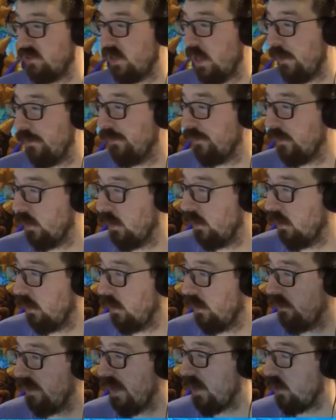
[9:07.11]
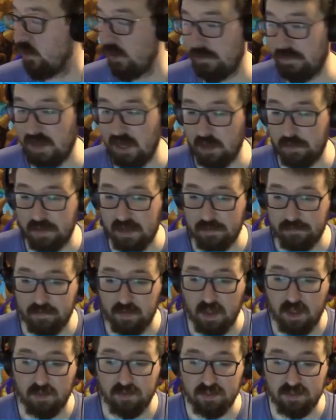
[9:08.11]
so that creeped me out a bit.